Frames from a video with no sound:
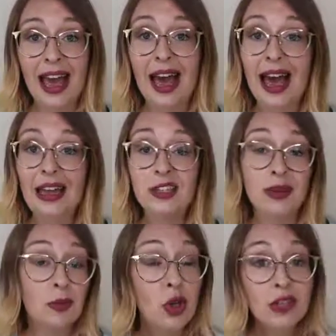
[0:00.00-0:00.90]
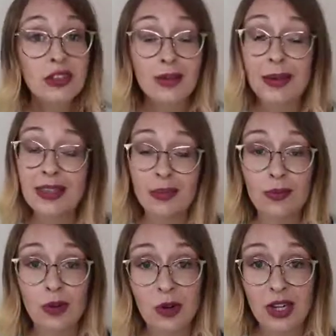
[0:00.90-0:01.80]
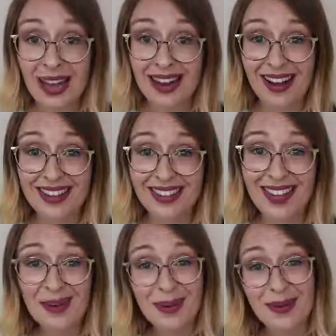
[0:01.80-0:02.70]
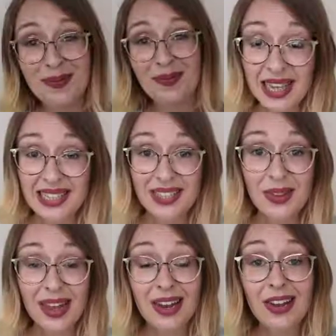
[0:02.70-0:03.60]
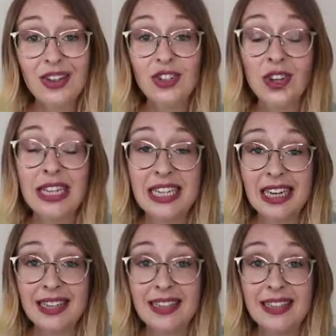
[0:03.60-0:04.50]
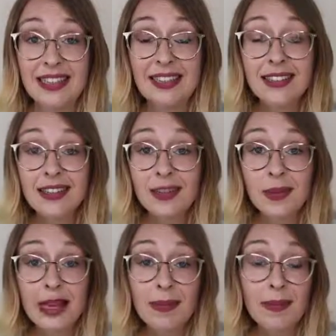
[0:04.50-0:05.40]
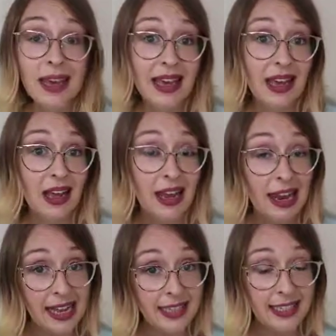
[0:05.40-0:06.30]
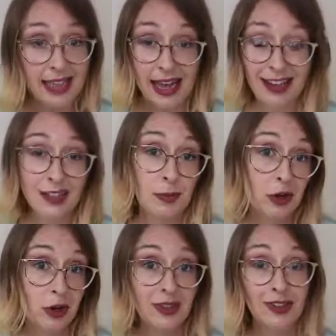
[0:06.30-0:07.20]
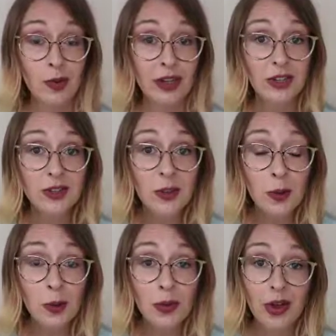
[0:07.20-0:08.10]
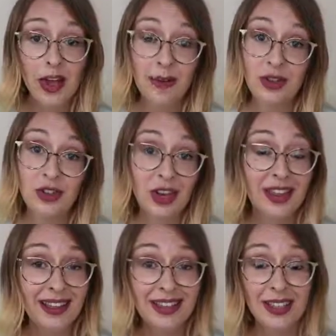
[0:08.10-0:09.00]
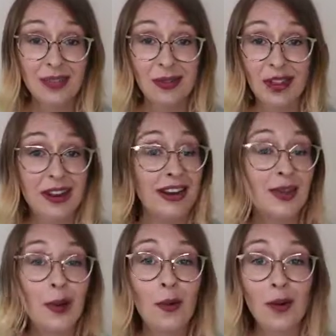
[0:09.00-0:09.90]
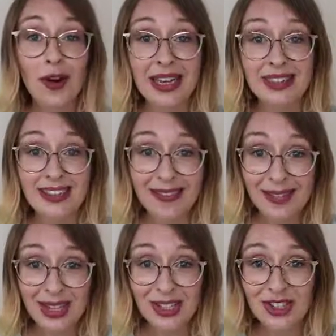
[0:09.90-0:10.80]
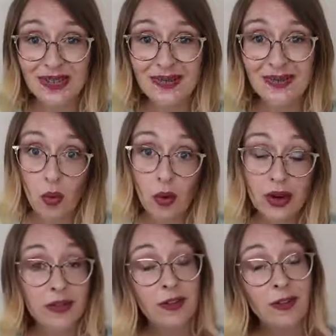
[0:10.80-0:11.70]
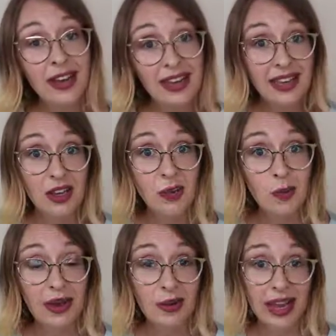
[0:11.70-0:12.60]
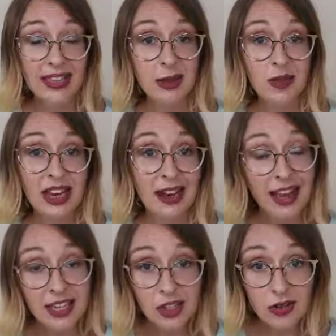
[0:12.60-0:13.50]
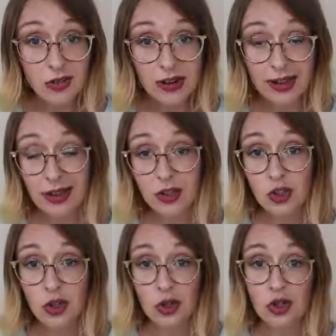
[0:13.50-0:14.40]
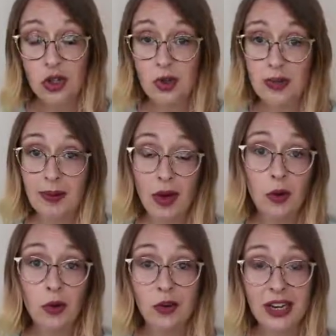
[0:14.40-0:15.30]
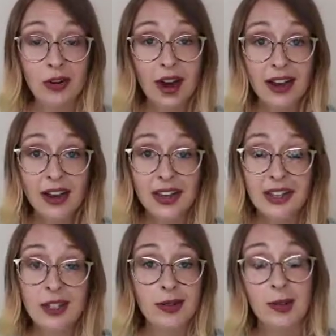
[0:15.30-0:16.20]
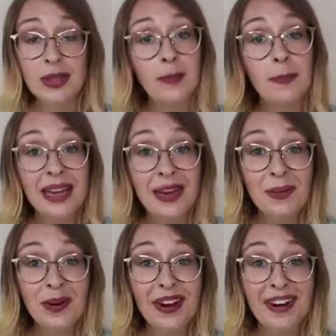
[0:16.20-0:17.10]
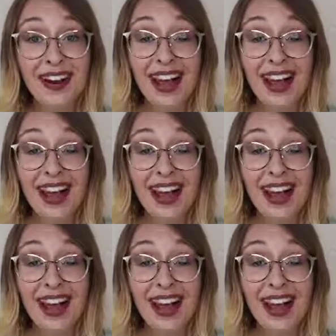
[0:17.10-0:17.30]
and some nuts, maybe some fruit again on top. So then lunch ideas. Consider maybe making a lentil and butternut squash soup, which you can then serve with a nice whole grain sandwich. Or if you're finding you might like something lighter for your lunch, you could choose maybe whole grain crackers, serve it with some peanut butter